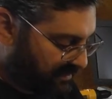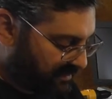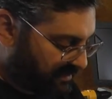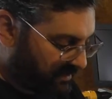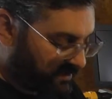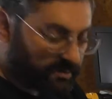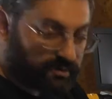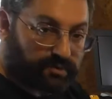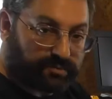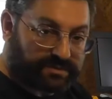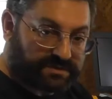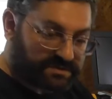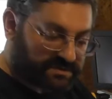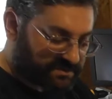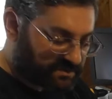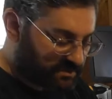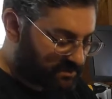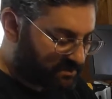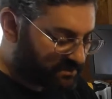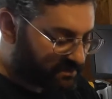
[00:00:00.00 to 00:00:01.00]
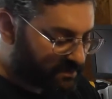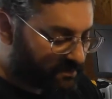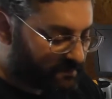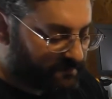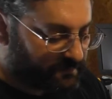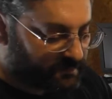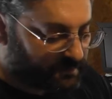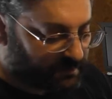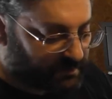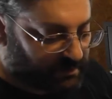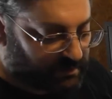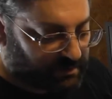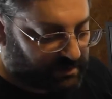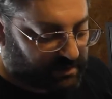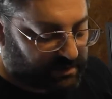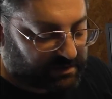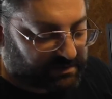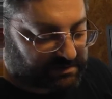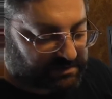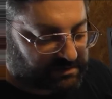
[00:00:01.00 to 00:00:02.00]
you can open the cylinder
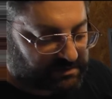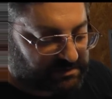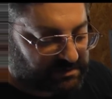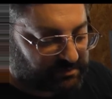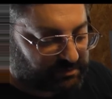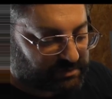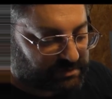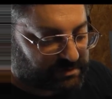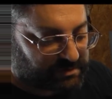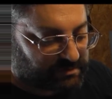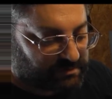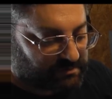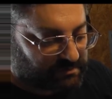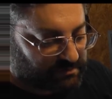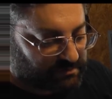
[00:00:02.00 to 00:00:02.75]
and just simply